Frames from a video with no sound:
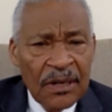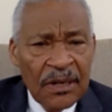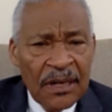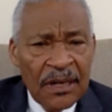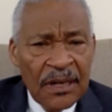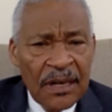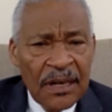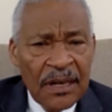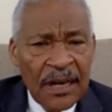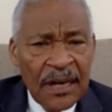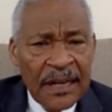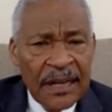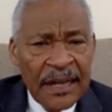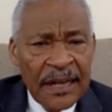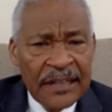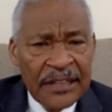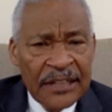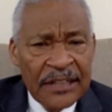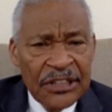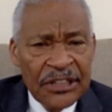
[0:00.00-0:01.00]
And I'll
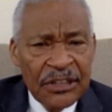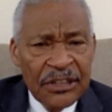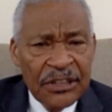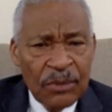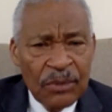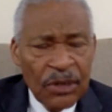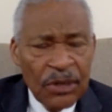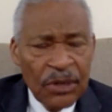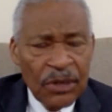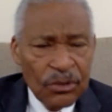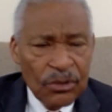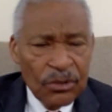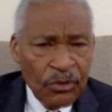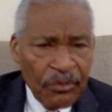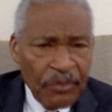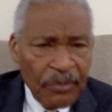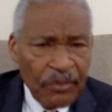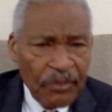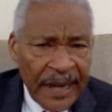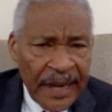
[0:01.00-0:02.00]
share one or two of
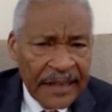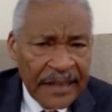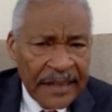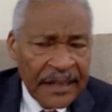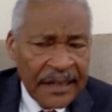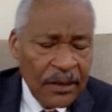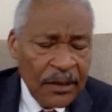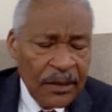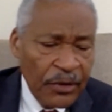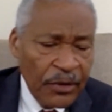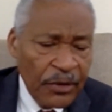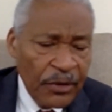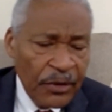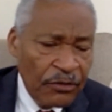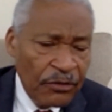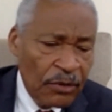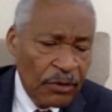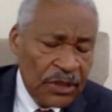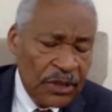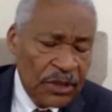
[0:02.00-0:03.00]
mine with you
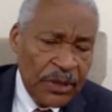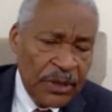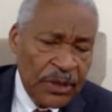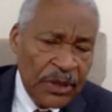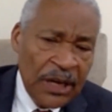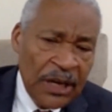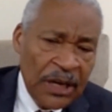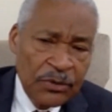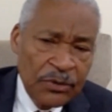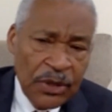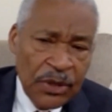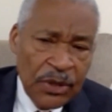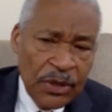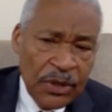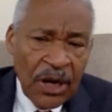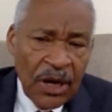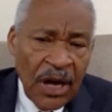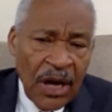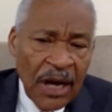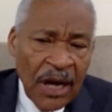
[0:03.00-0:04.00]
as we go
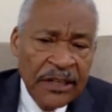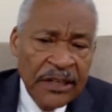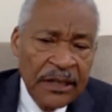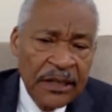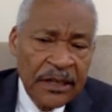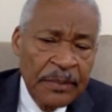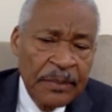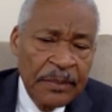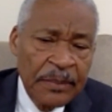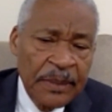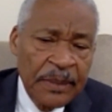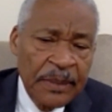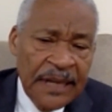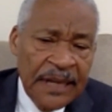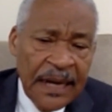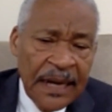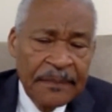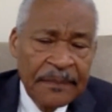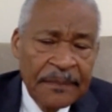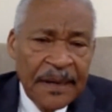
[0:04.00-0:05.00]
along here, but
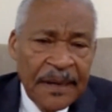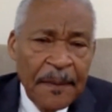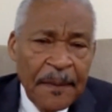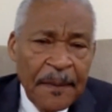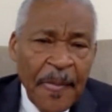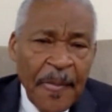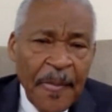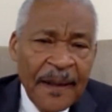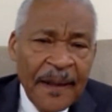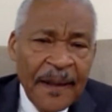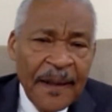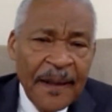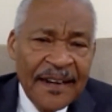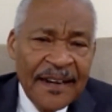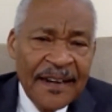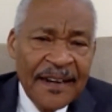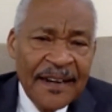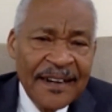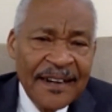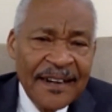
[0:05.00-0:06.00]

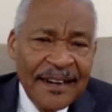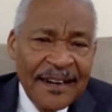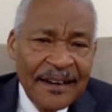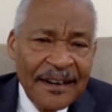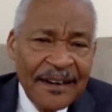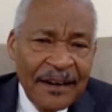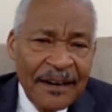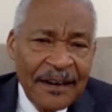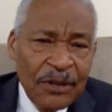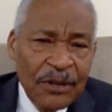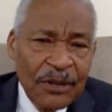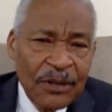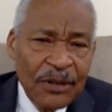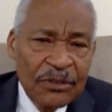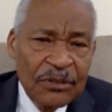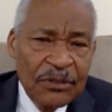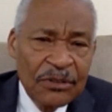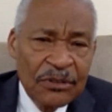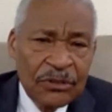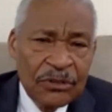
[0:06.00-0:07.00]
I wanted to
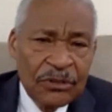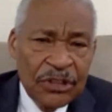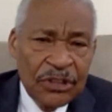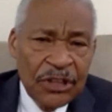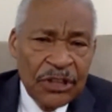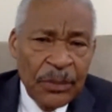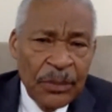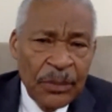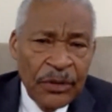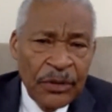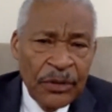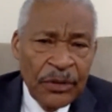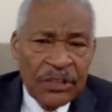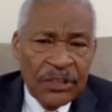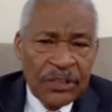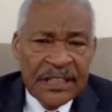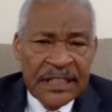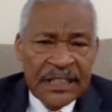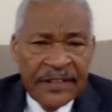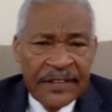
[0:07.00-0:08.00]
share with you the
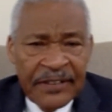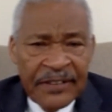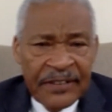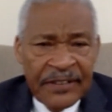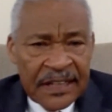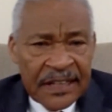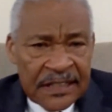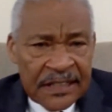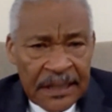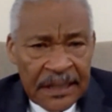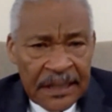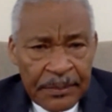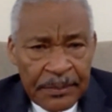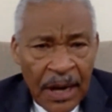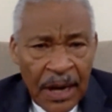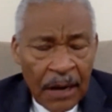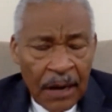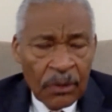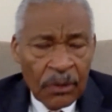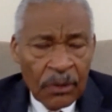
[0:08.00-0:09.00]
significance and the
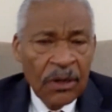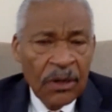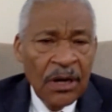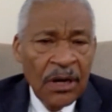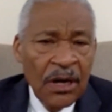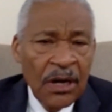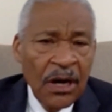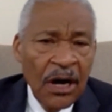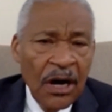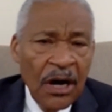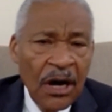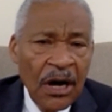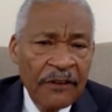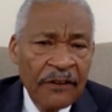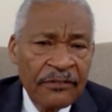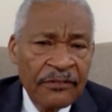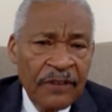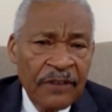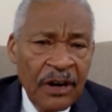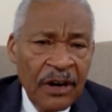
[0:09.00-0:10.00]
power of
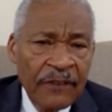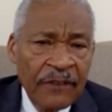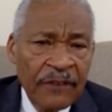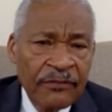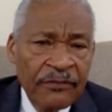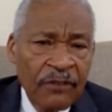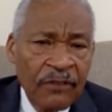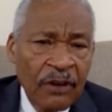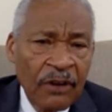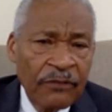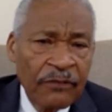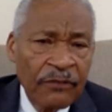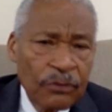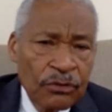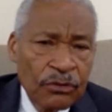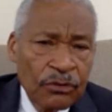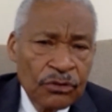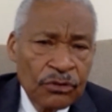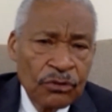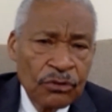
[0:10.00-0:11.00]
your
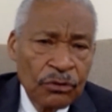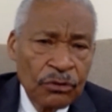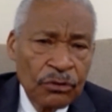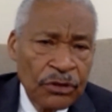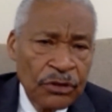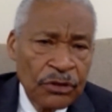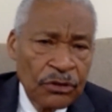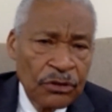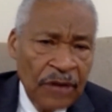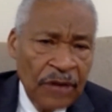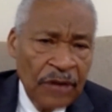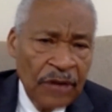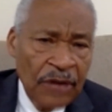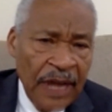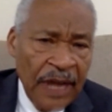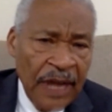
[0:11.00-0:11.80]
story, your life.